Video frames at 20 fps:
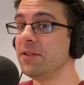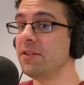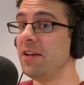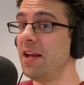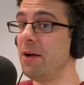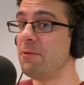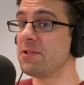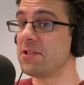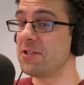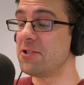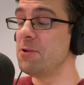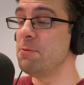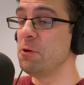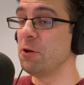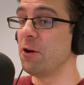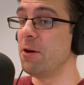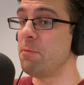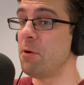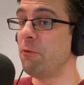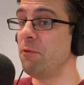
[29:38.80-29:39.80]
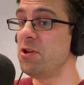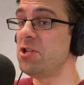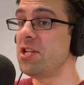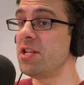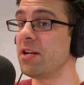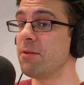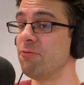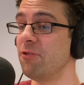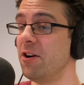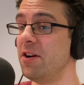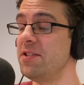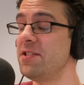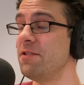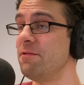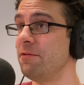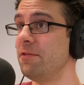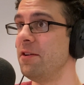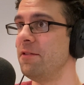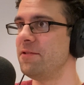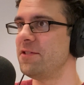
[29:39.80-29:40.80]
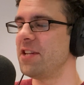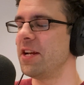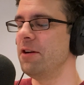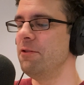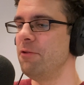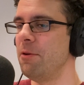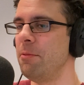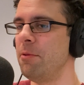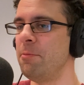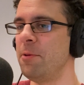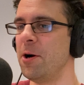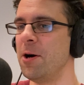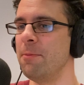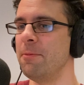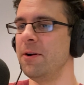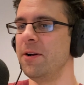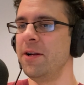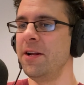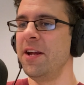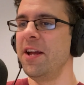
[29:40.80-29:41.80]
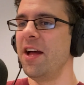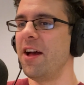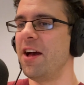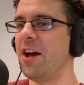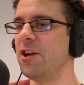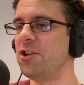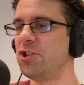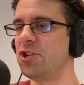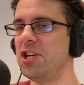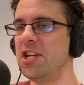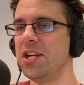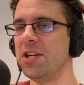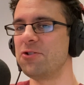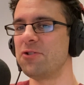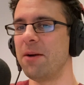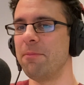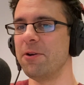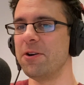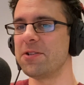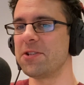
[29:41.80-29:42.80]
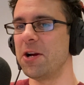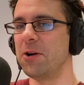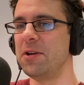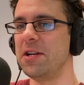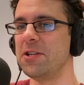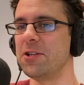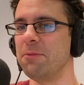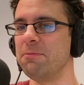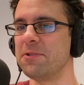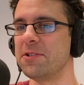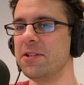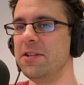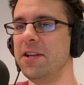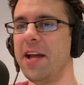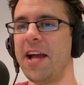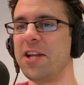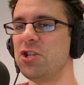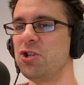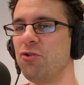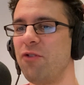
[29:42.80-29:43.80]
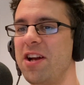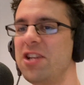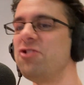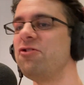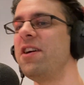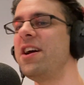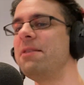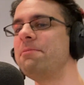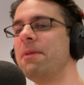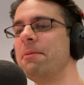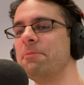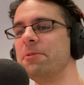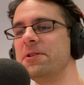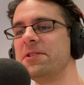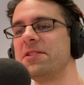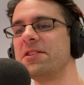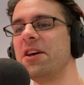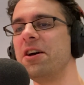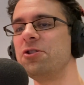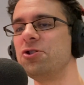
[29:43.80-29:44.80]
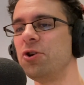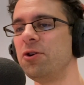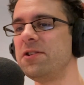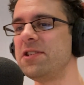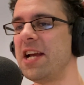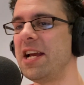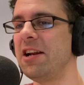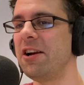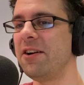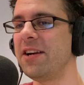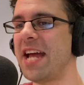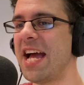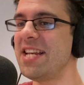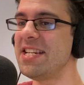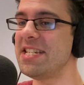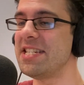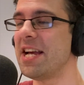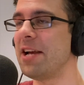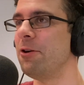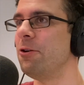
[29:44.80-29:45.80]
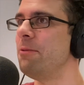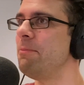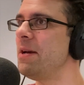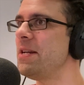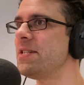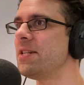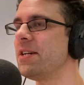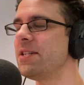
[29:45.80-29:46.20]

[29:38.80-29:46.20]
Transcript: it was a supergroup originally comprised of singer Robert Palmer, chic drummer Tony Thompson, and Duran Duran members John Taylor and Andy Taylor on bass and